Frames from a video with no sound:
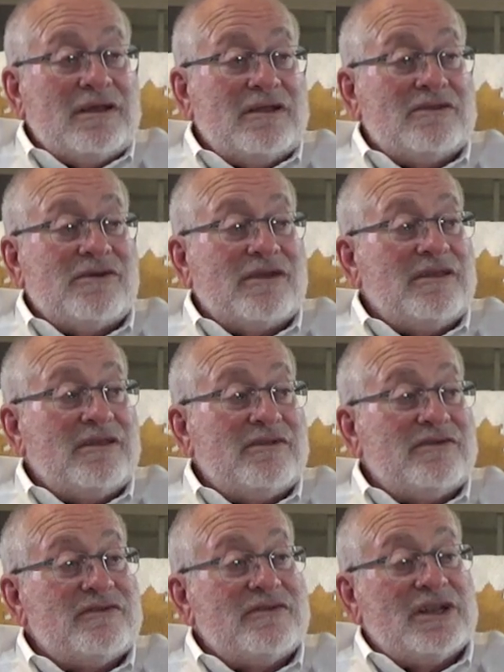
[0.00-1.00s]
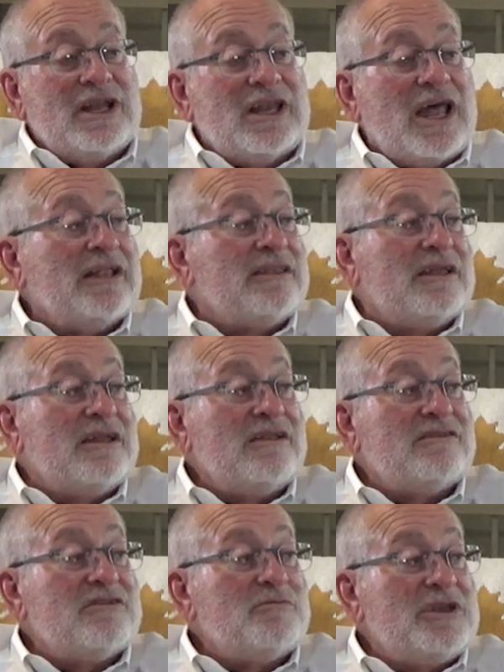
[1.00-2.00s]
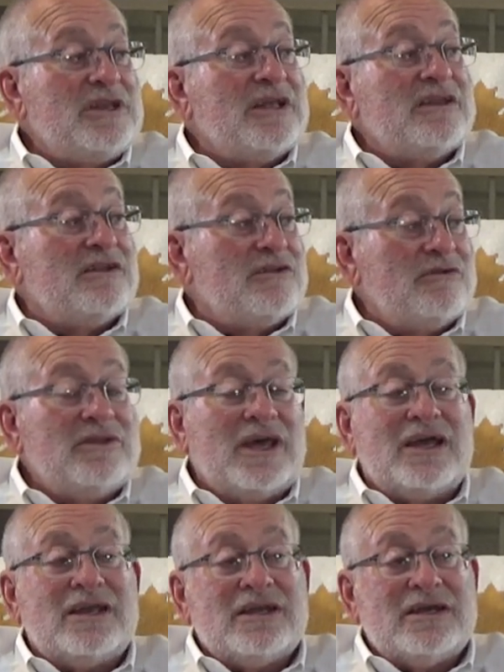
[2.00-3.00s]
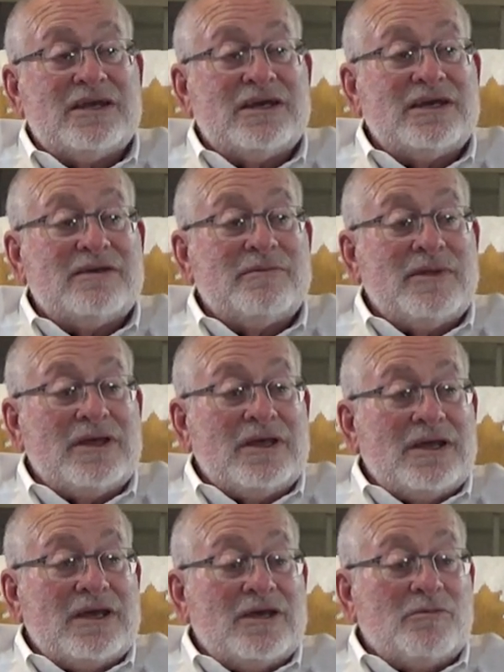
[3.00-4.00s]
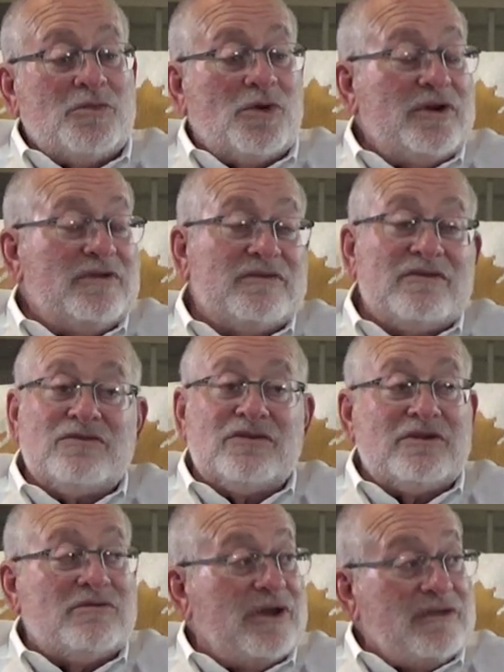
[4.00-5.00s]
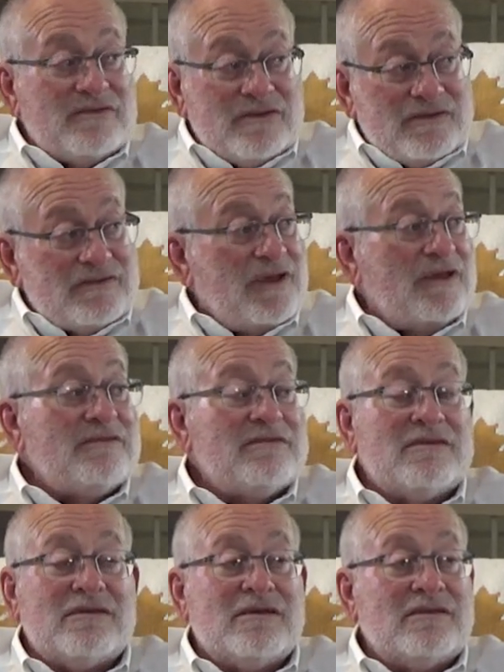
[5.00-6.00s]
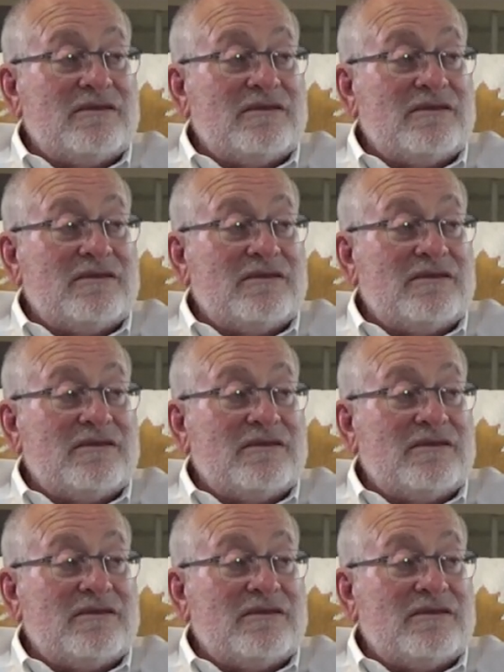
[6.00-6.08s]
And so I think there's still a lot that needs to be done to do that. Uh, uh, Port has enjoyed great success uh,